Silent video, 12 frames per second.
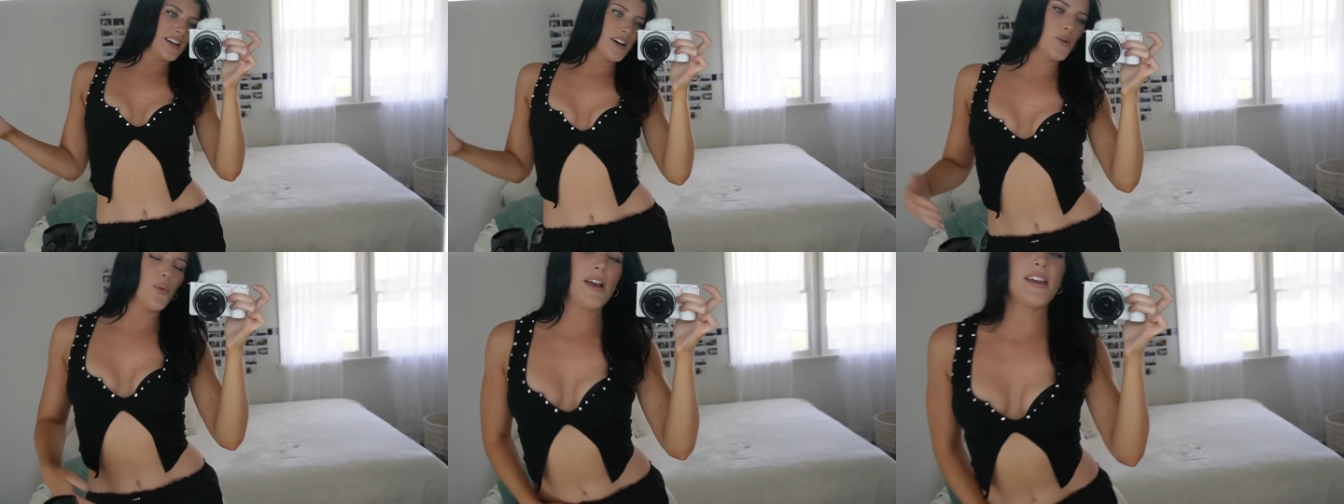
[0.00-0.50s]
I got
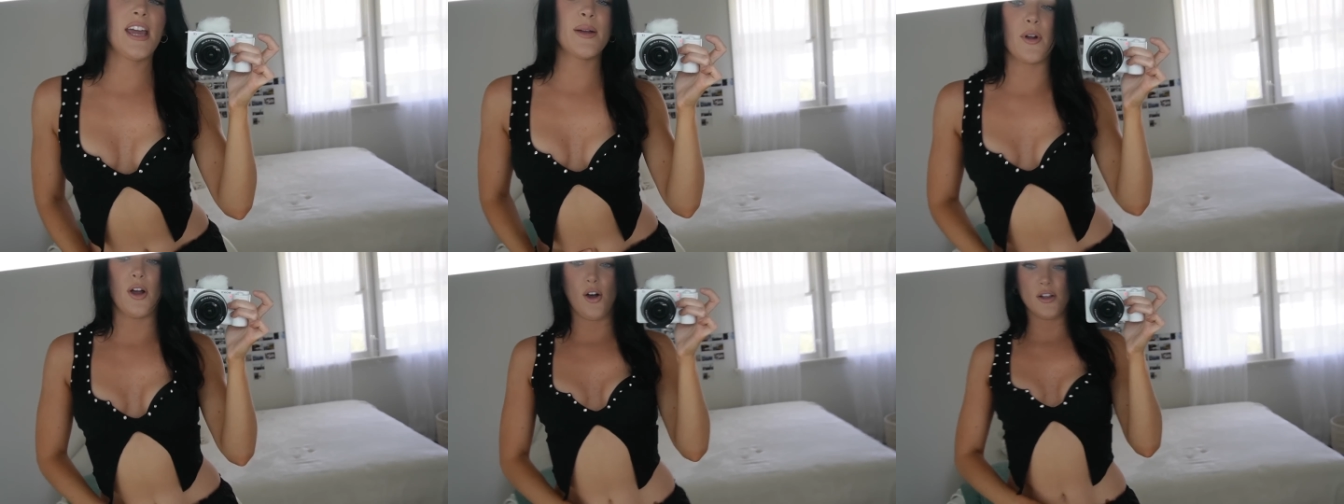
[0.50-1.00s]
a white
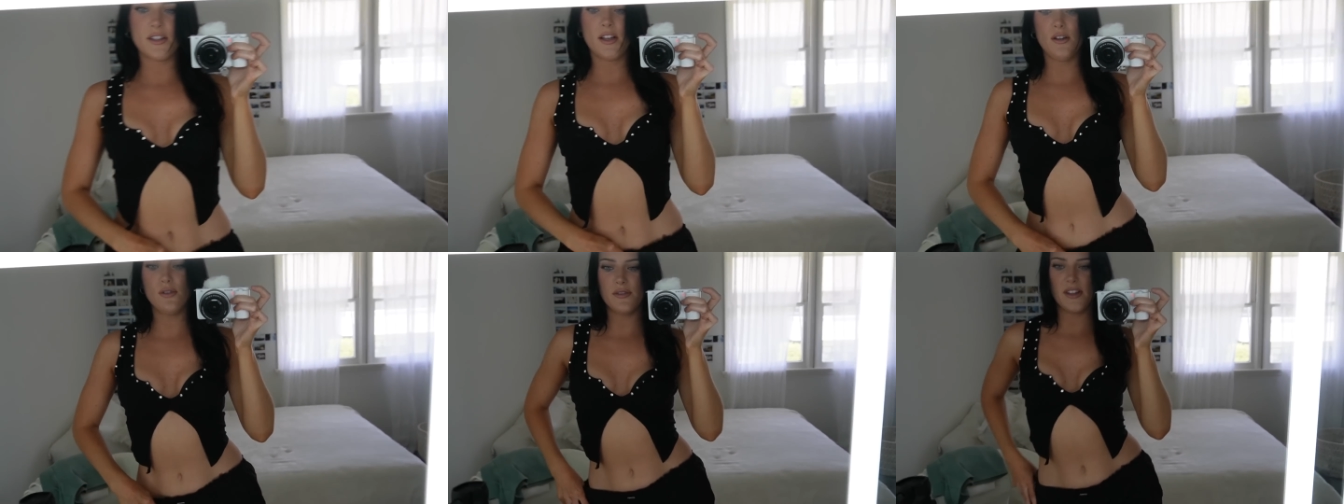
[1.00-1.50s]
camera.
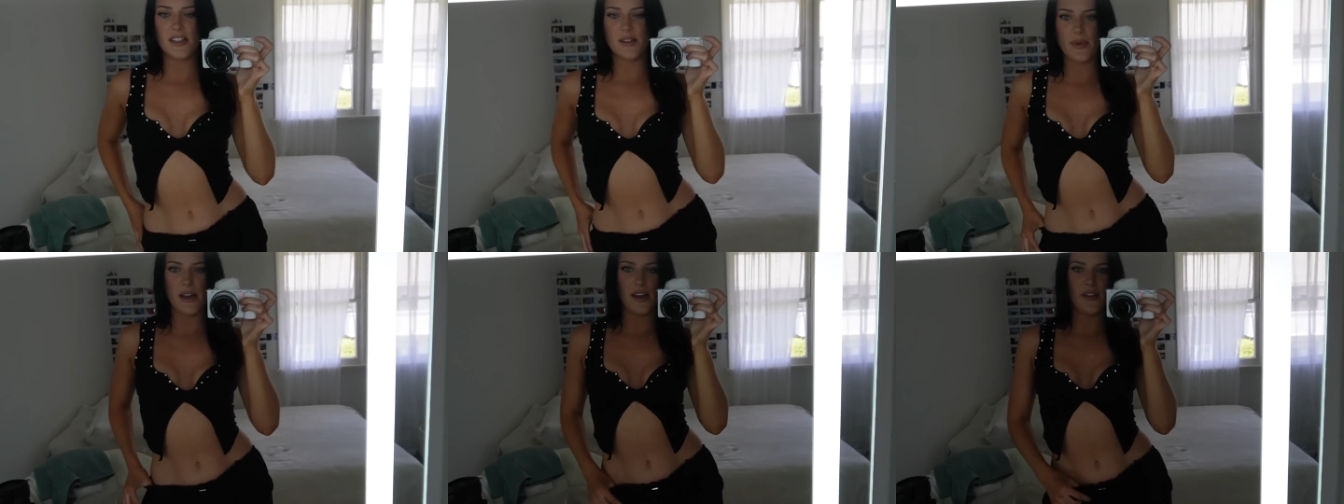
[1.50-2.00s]
Also, this is
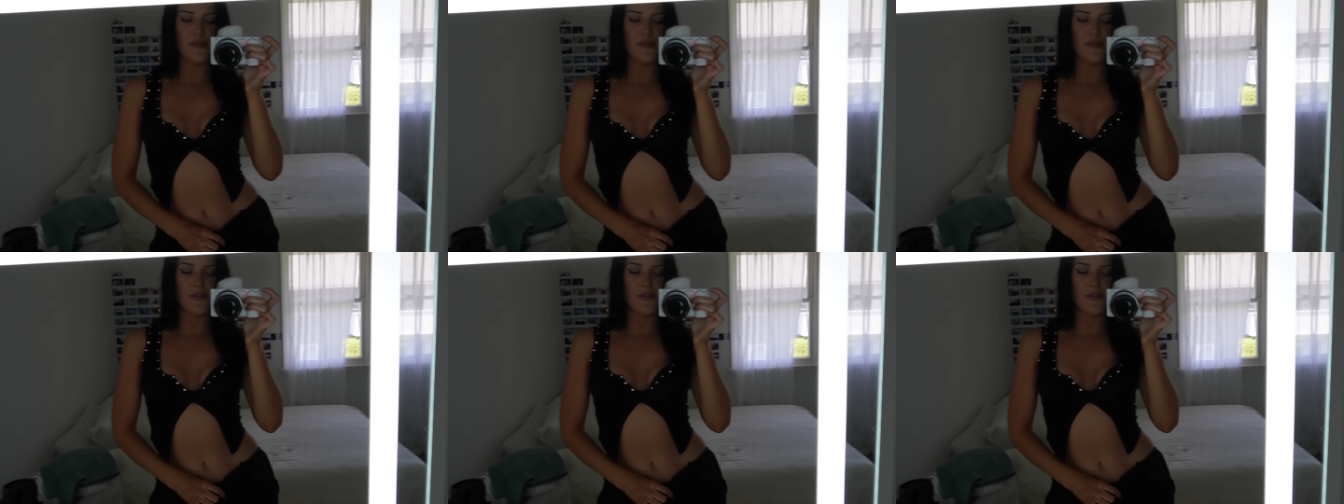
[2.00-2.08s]
my